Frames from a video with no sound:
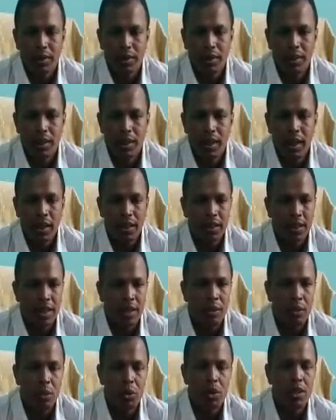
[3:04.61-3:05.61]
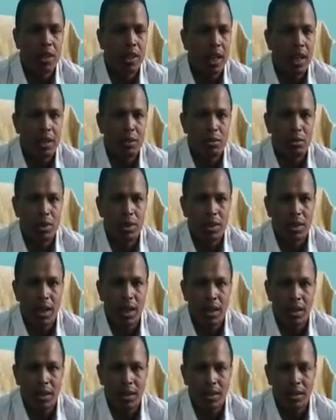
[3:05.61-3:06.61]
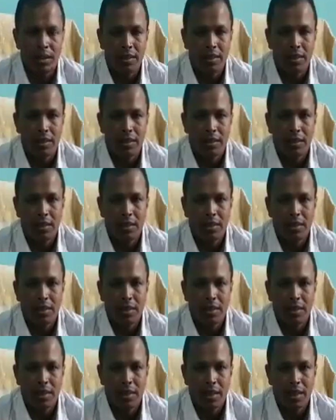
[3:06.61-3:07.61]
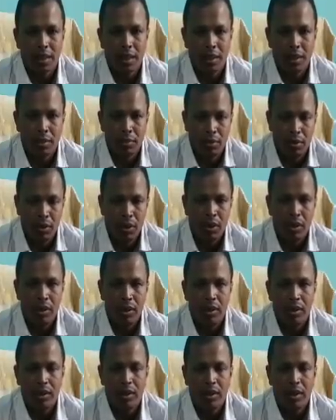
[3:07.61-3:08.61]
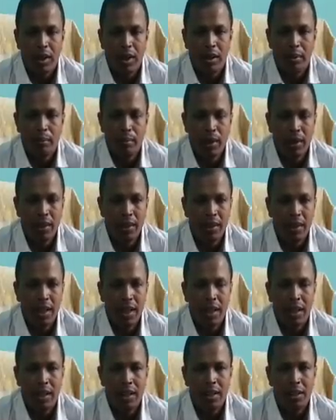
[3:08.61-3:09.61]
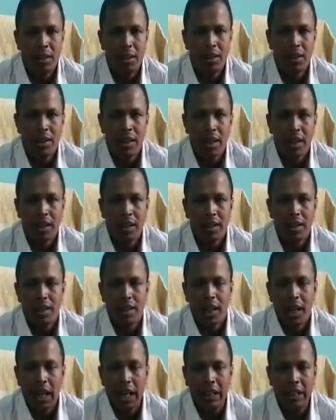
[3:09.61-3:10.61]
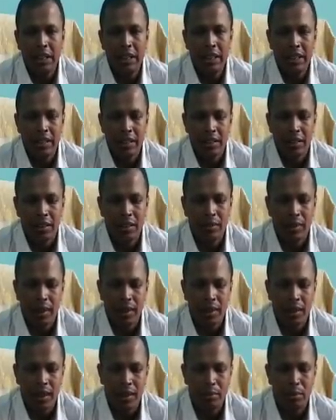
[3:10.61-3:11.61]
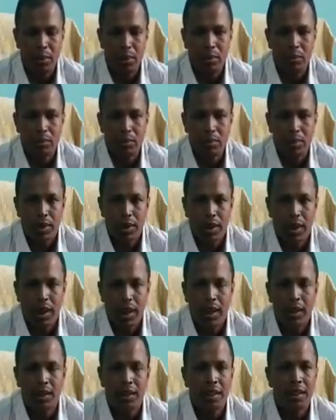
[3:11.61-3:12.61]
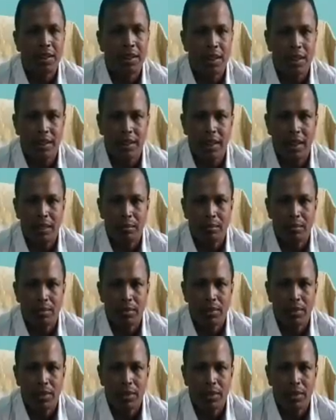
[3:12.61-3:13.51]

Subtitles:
The extra coaching class we started for medical, engineering, MDA, different types of entrance exam.